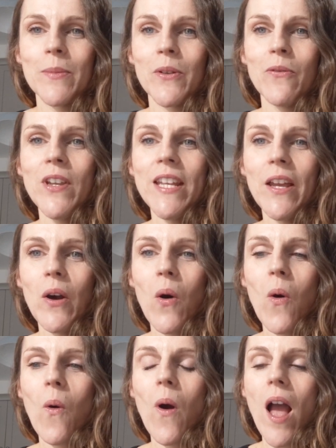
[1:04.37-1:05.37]
her
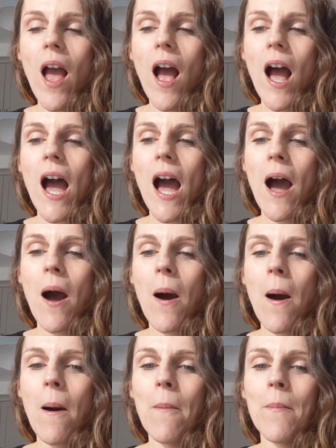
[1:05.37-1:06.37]
video,
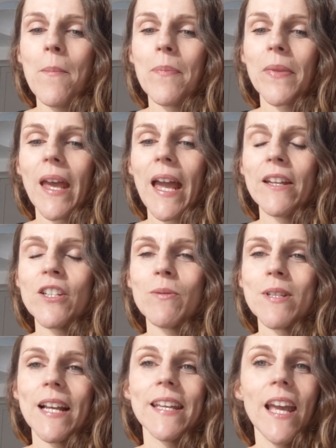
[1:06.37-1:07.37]
and she
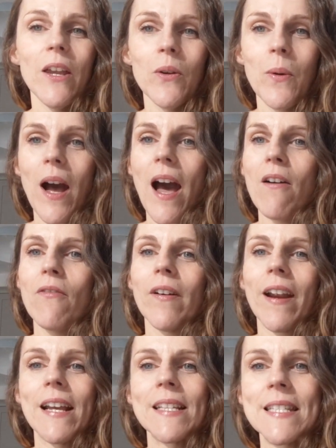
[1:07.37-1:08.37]
was like, yeah, I have
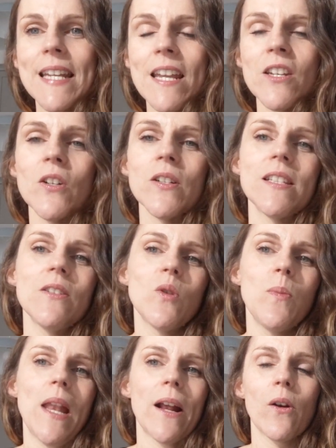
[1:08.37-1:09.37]
very high standards, need to
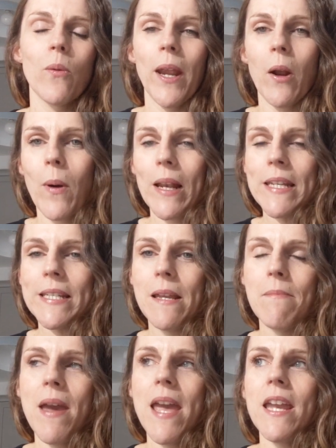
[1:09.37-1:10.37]
be like great quality
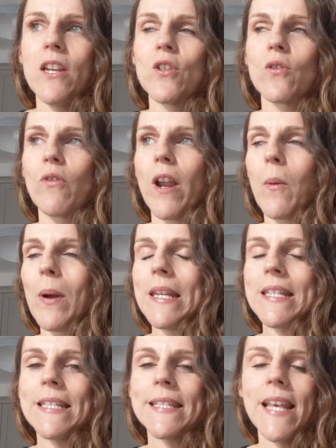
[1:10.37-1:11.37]
image, great
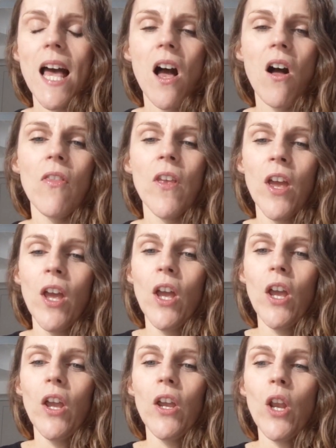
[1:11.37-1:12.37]
quality sound.
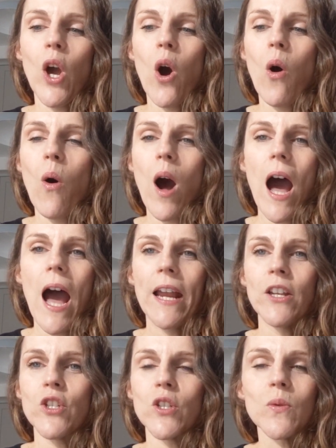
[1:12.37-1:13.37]

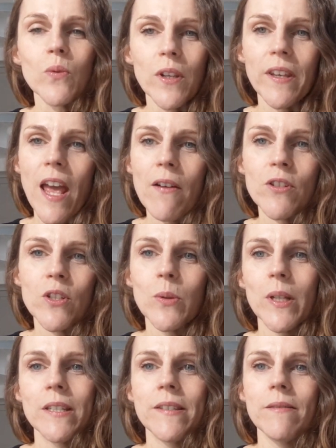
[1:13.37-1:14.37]
I just would never
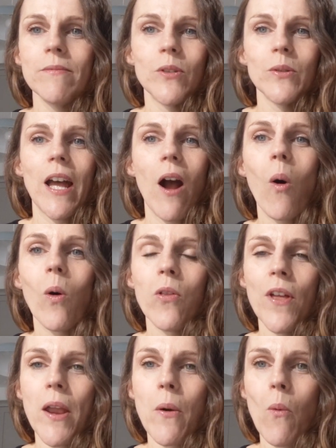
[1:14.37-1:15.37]
do that whole
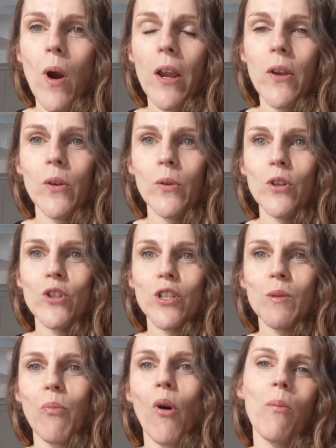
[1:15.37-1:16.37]
thing where you
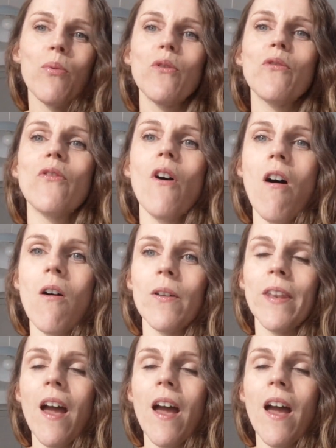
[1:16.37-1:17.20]
just pop your phone